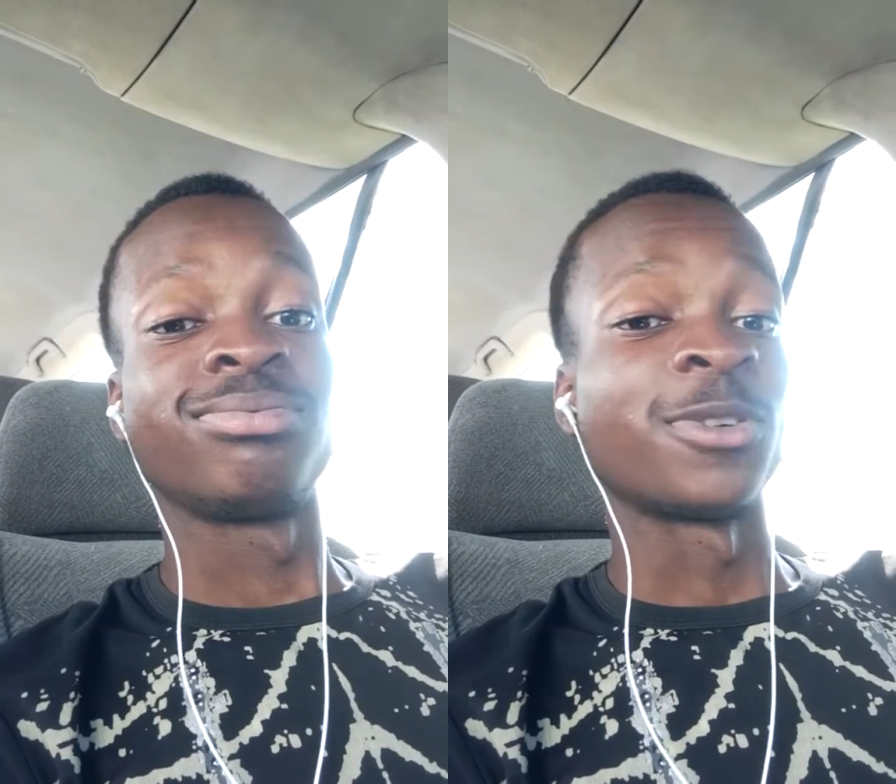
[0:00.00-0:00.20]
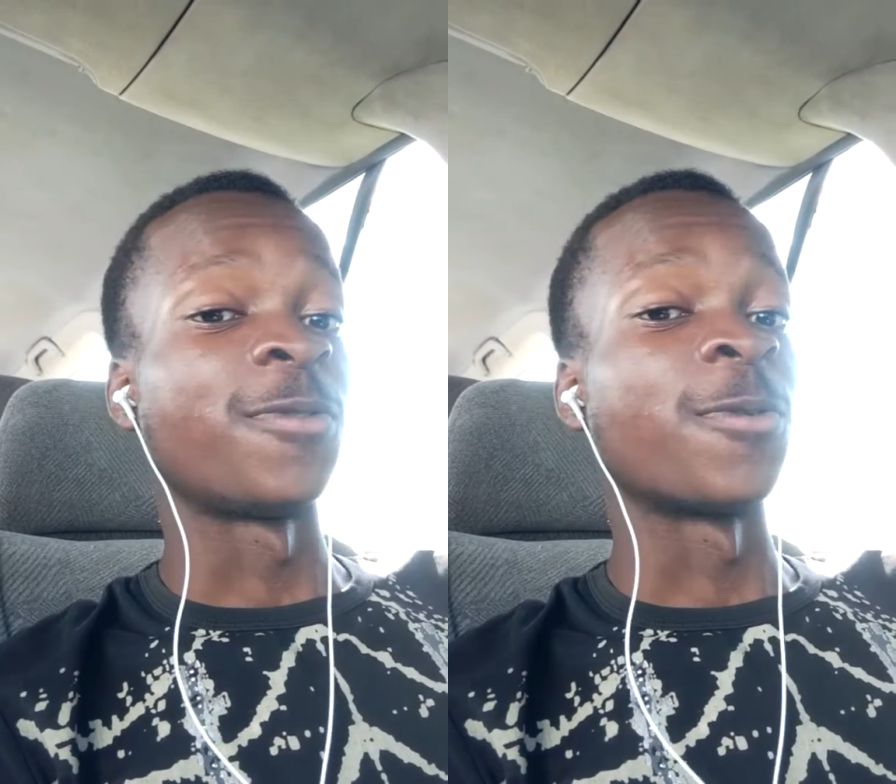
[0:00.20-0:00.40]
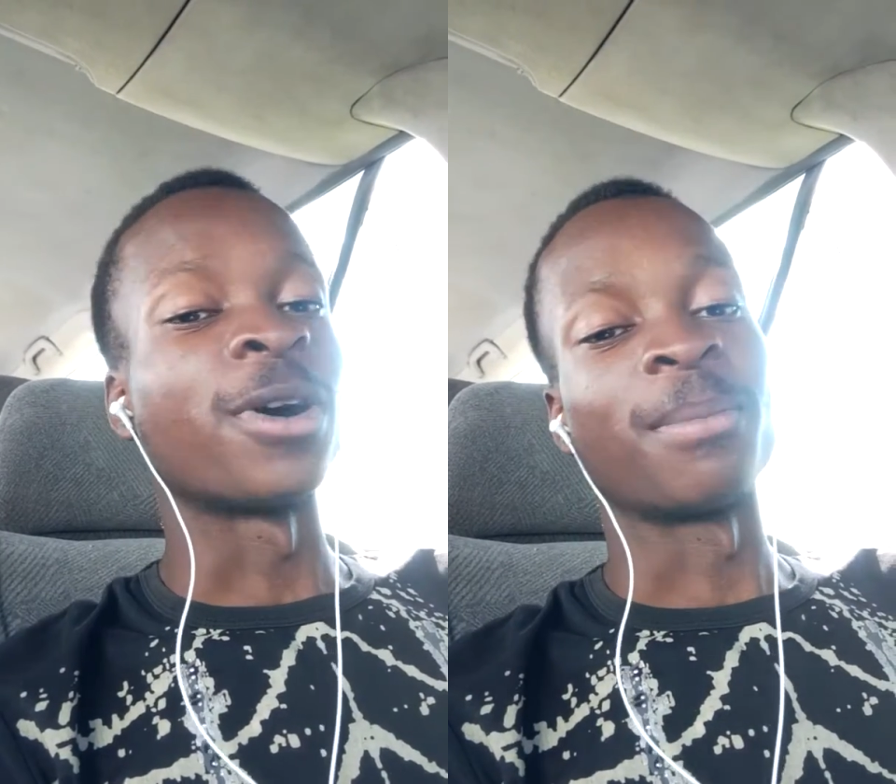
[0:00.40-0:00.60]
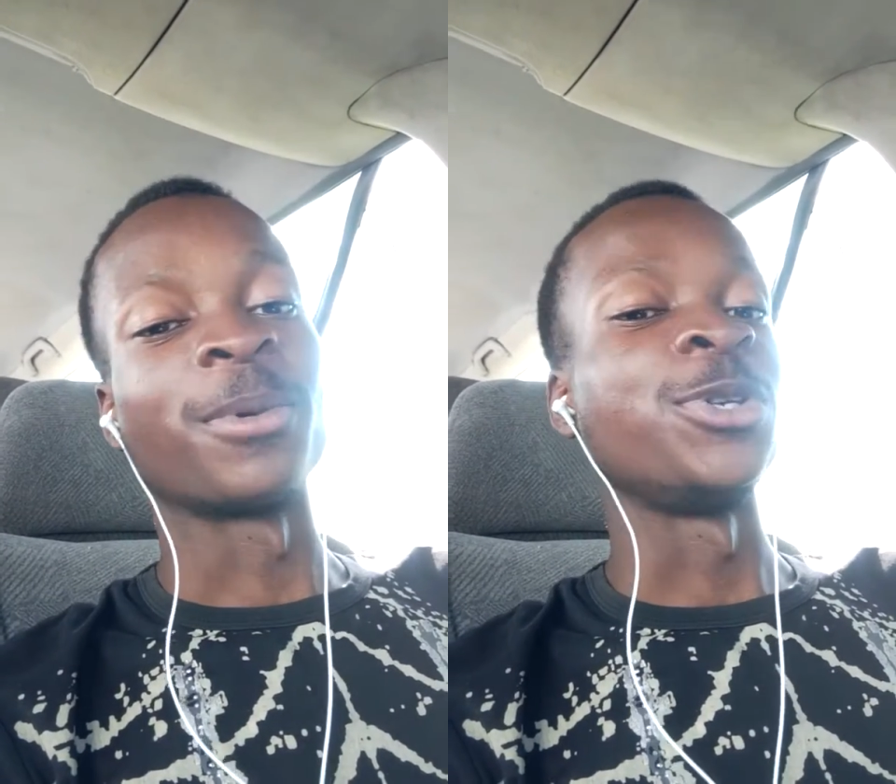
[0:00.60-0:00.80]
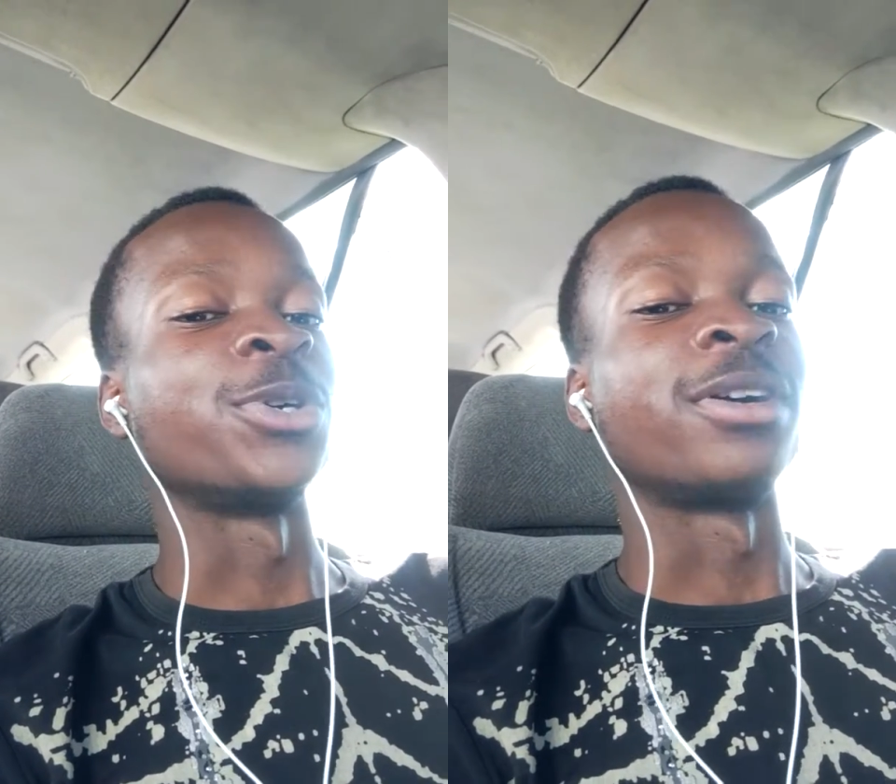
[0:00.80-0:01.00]
forearm
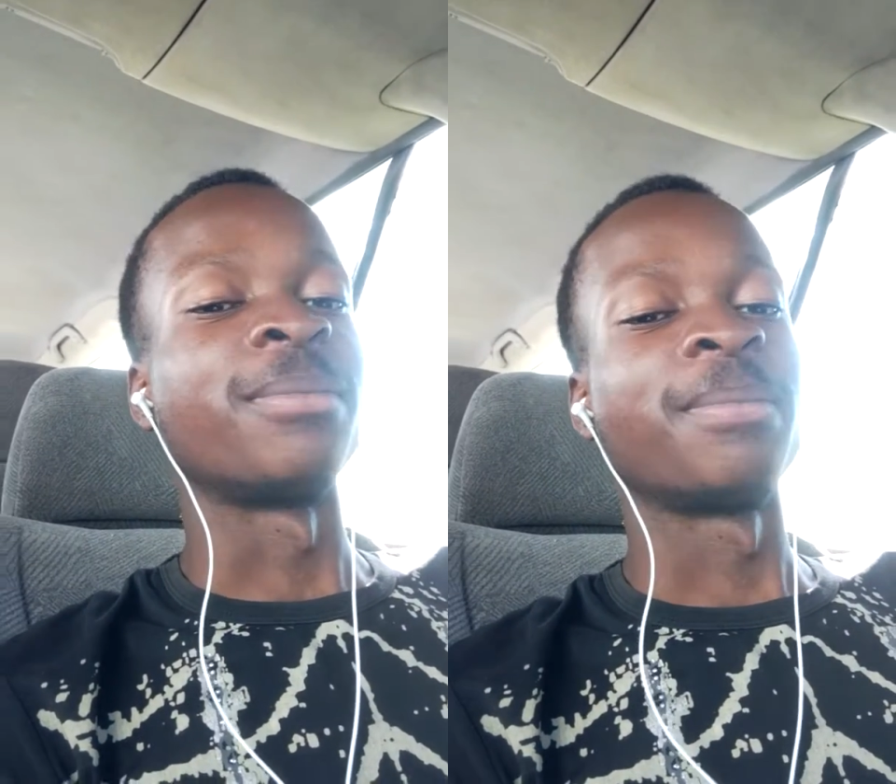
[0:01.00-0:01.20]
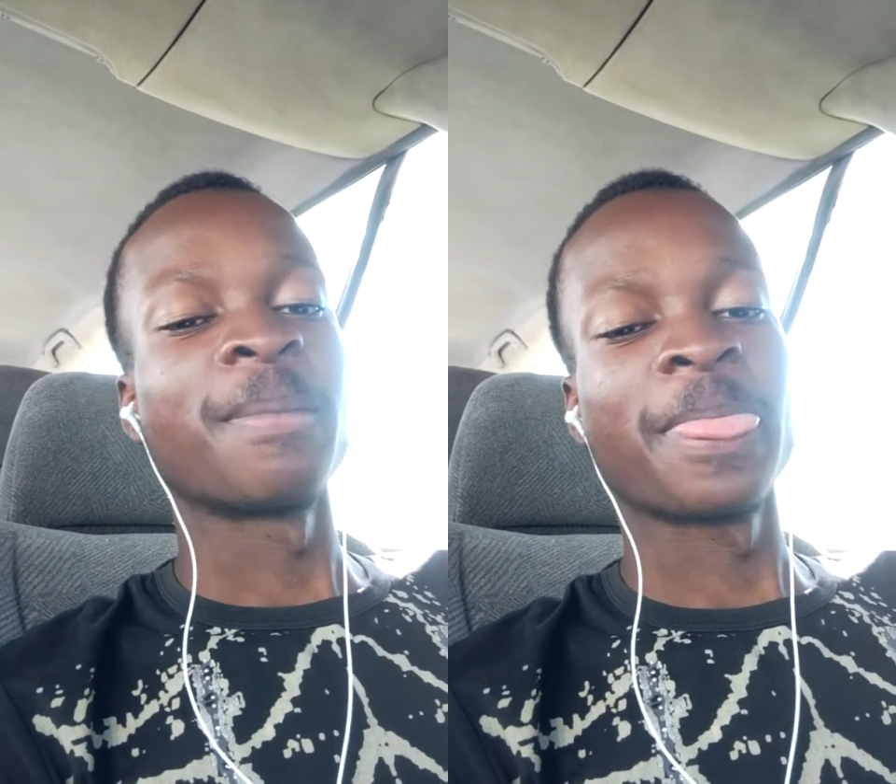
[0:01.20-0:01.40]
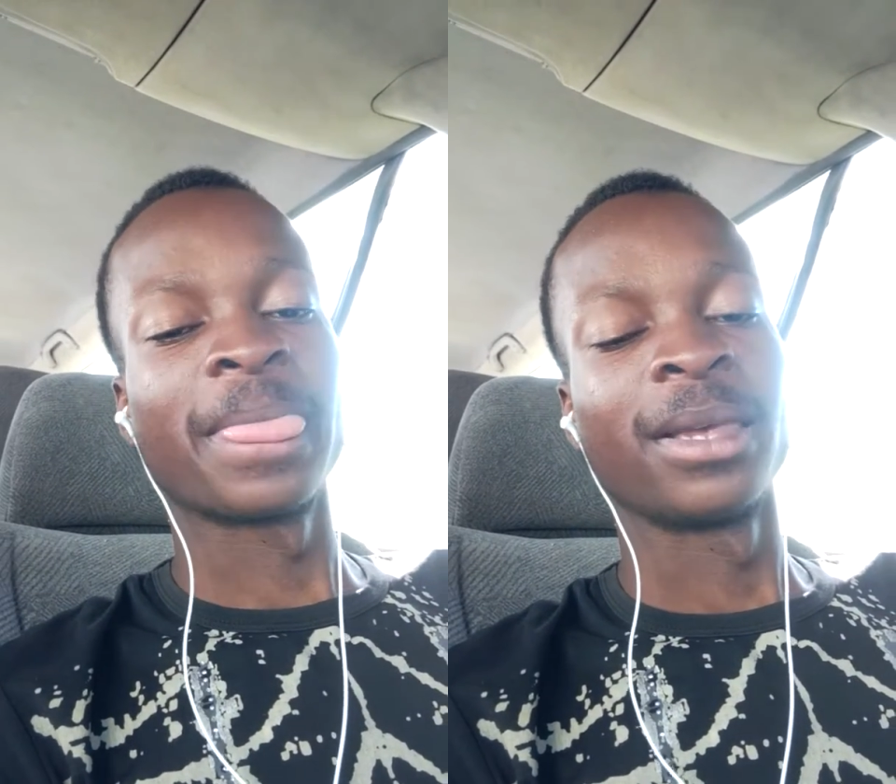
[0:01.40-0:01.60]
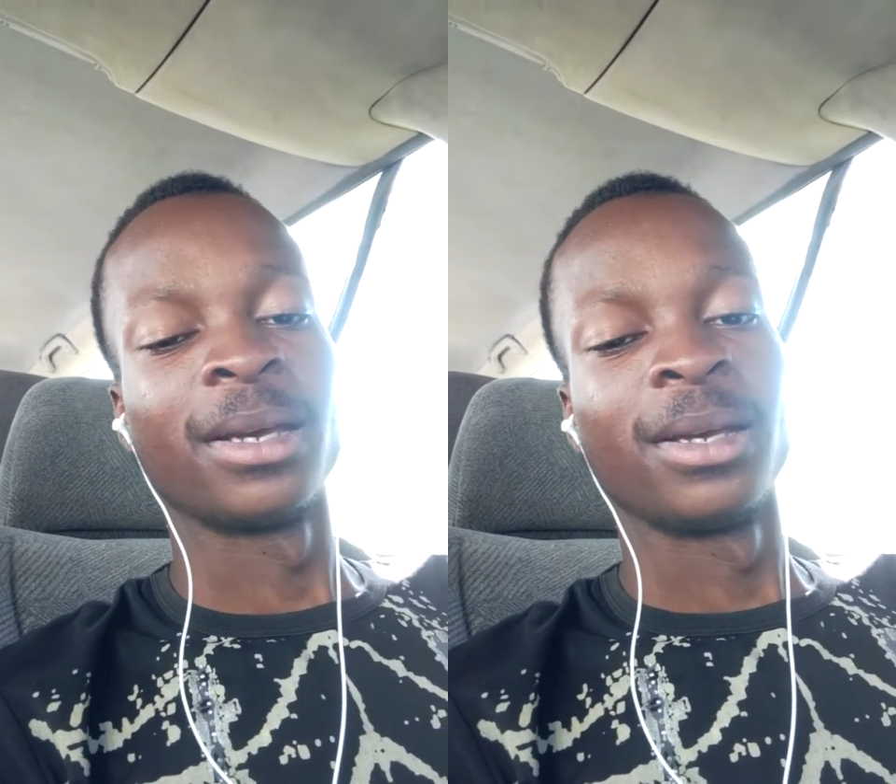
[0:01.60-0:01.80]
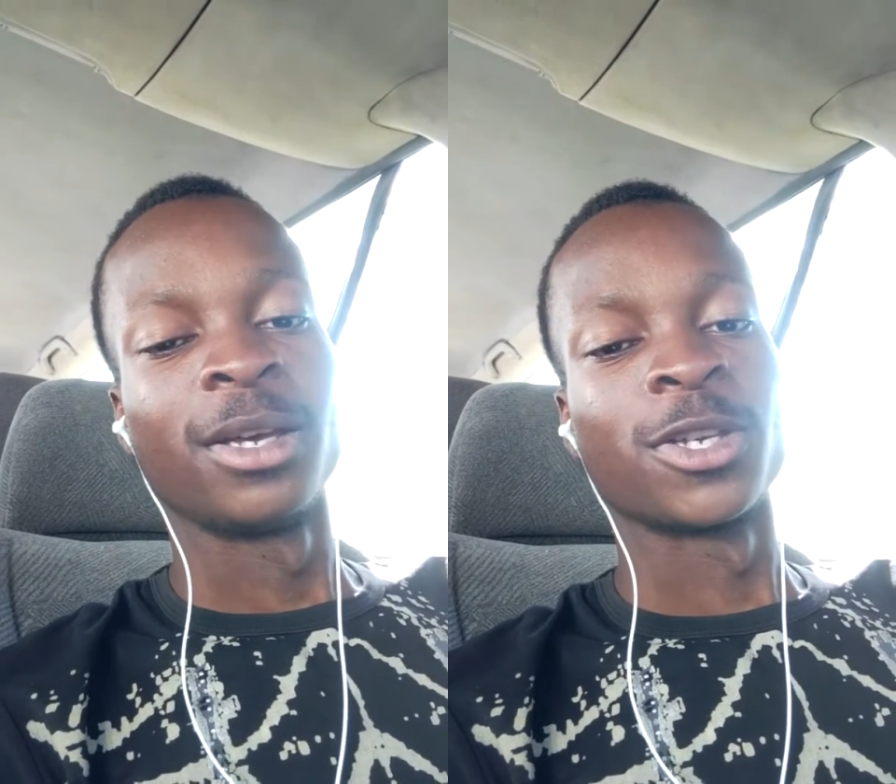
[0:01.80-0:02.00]
on your arm.
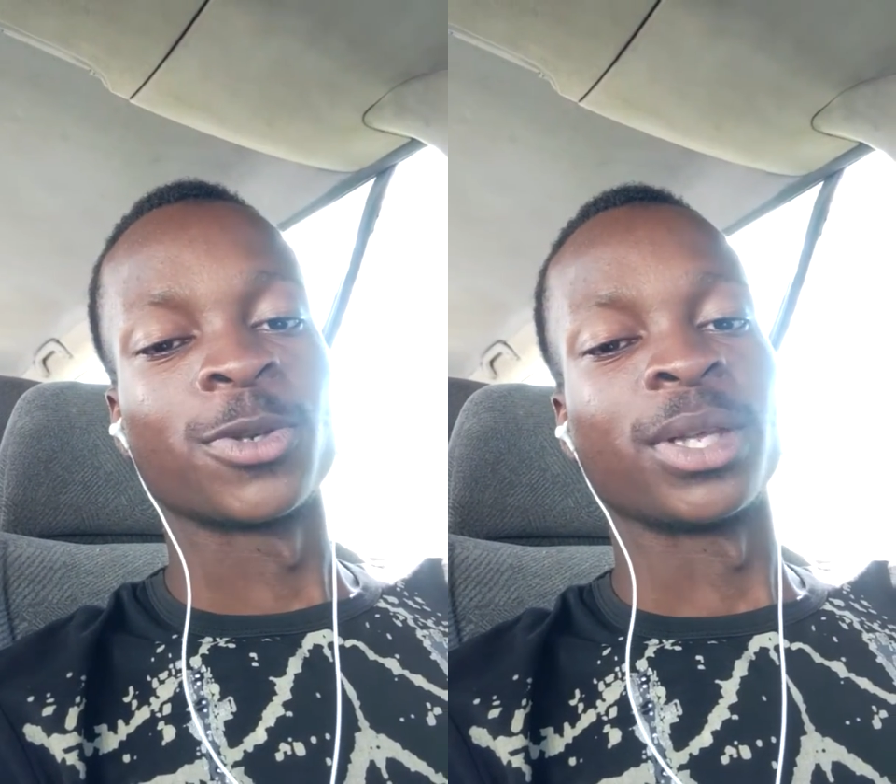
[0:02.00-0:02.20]
So